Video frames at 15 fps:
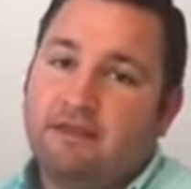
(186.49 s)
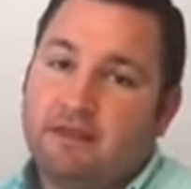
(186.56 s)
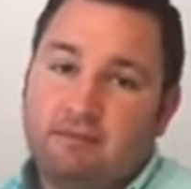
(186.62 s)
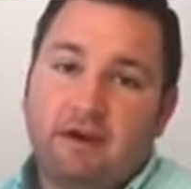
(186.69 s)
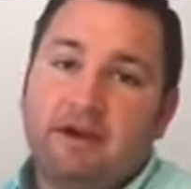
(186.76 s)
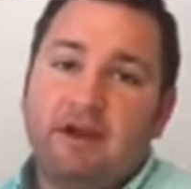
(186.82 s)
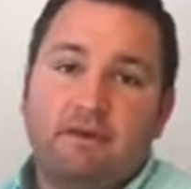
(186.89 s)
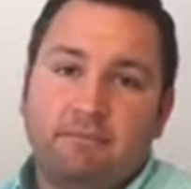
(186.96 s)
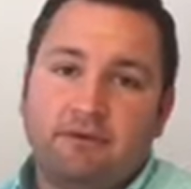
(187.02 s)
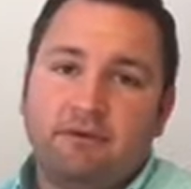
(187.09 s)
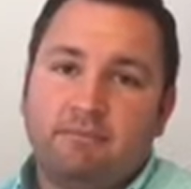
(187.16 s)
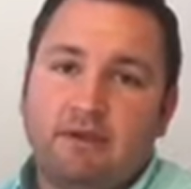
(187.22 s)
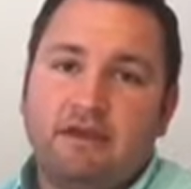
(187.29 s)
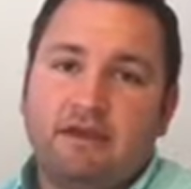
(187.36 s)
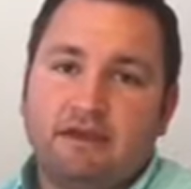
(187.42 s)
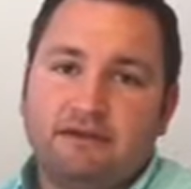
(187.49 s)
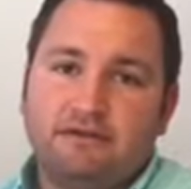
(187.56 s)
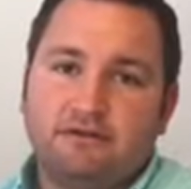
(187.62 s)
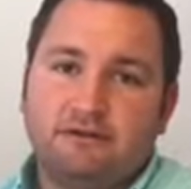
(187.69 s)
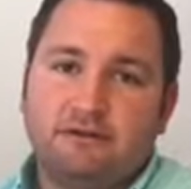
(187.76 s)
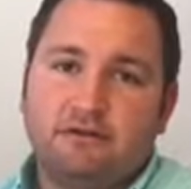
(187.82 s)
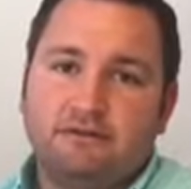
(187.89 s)
they might not be able to make it as
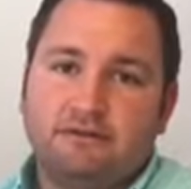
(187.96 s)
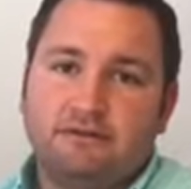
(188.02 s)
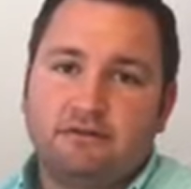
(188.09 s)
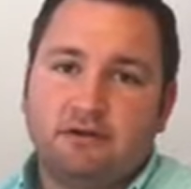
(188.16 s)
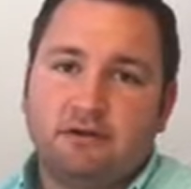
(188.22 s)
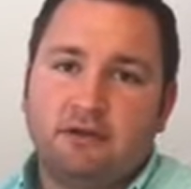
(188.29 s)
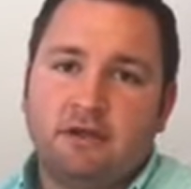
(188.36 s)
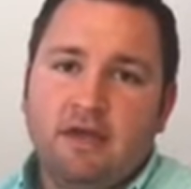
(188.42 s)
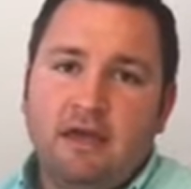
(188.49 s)
a service dog.